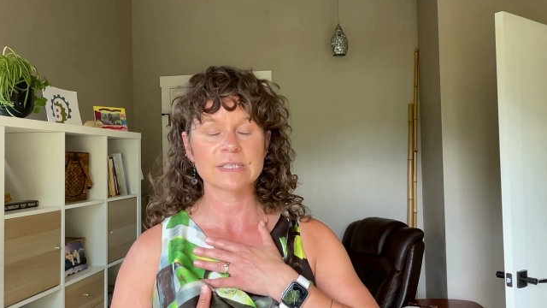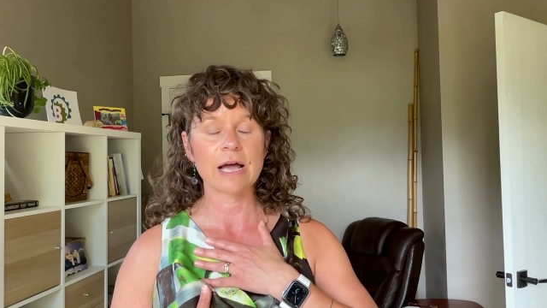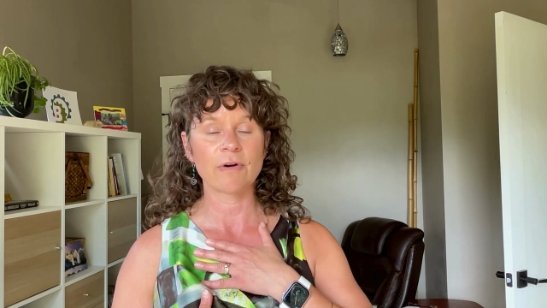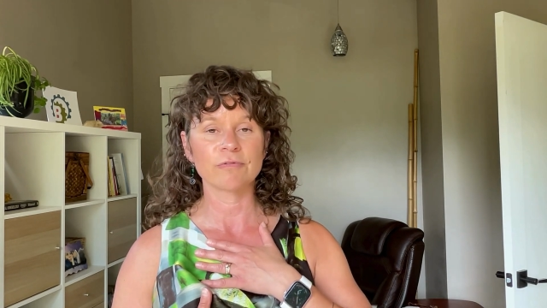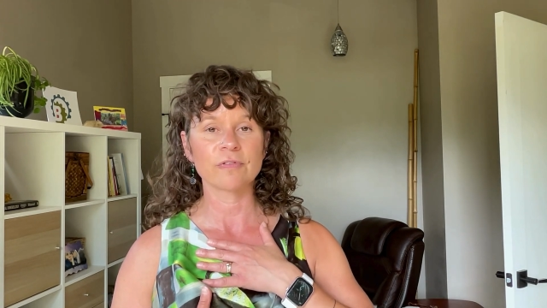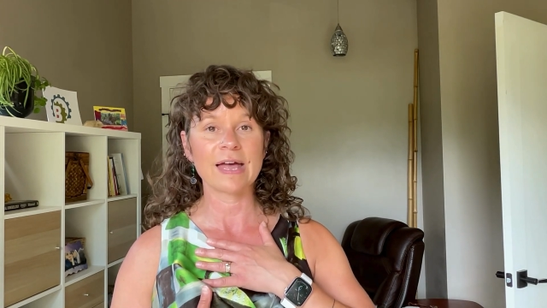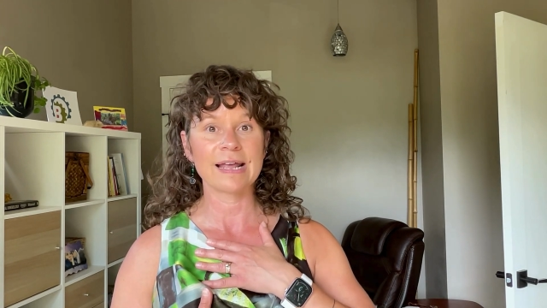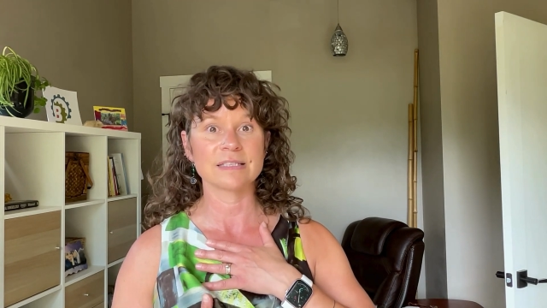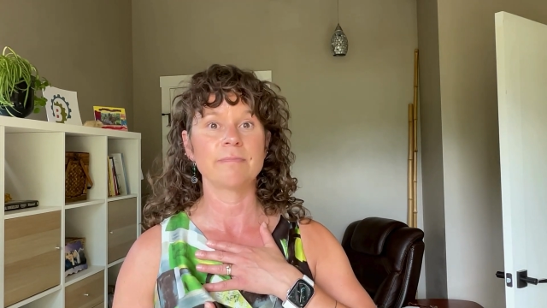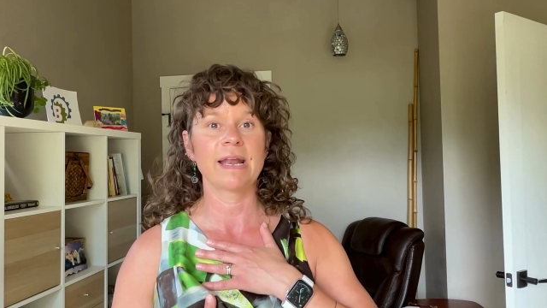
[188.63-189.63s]
however that
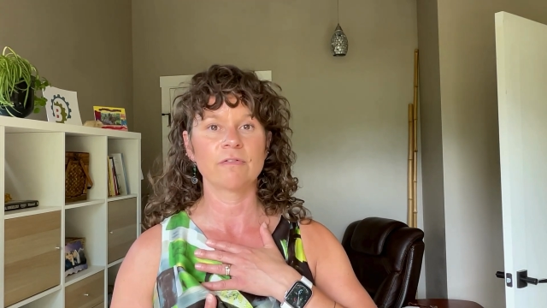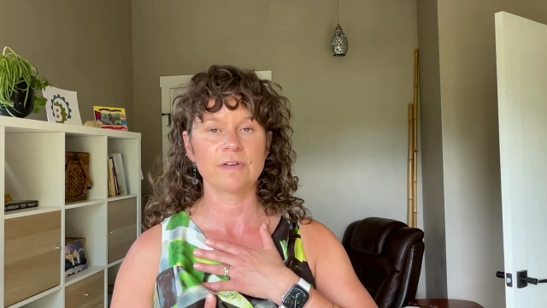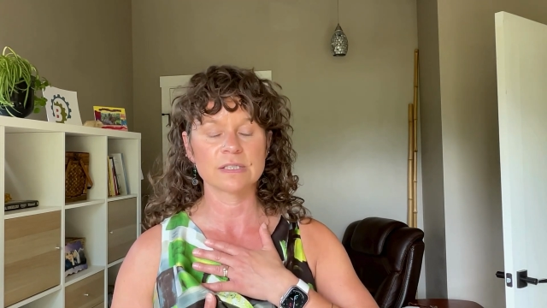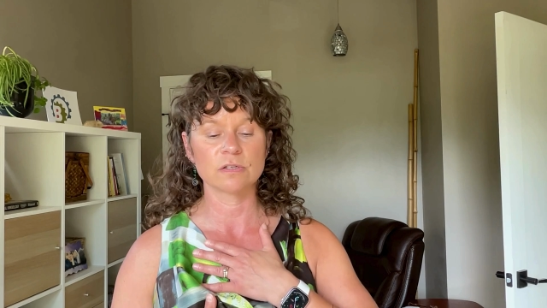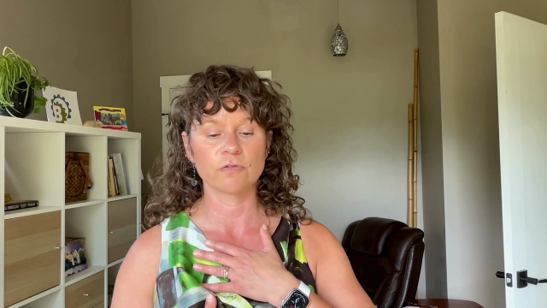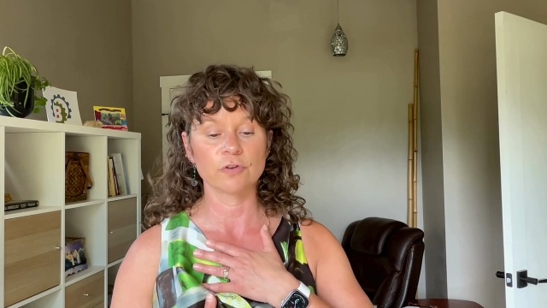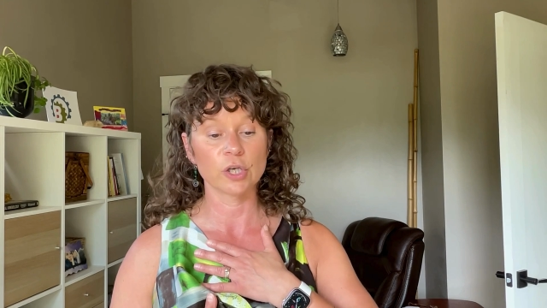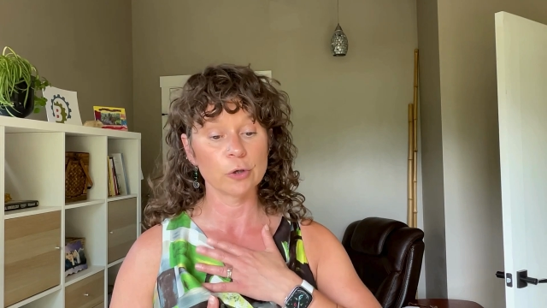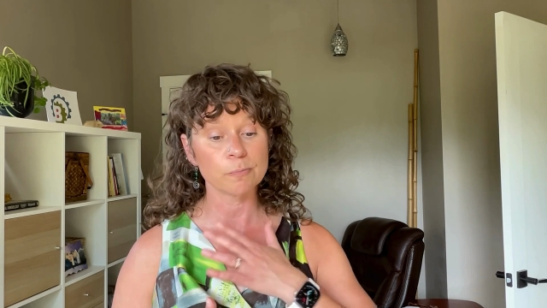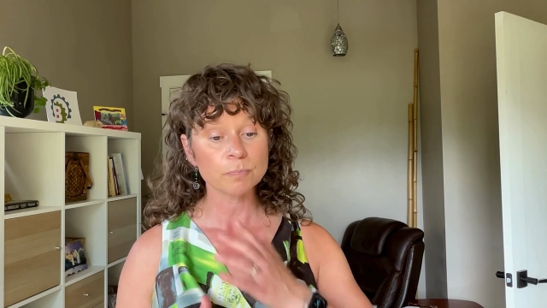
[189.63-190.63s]
has manifested for you.